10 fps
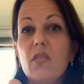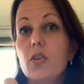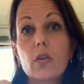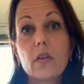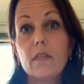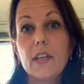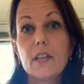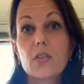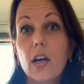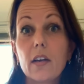You don't even
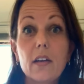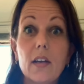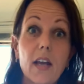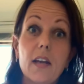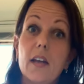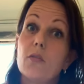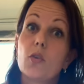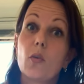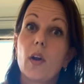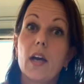need to iron it again if you
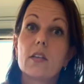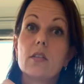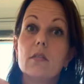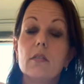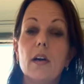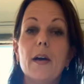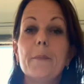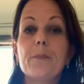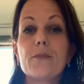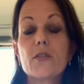don't like to.
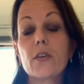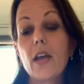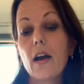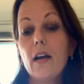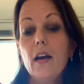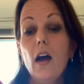So yeah,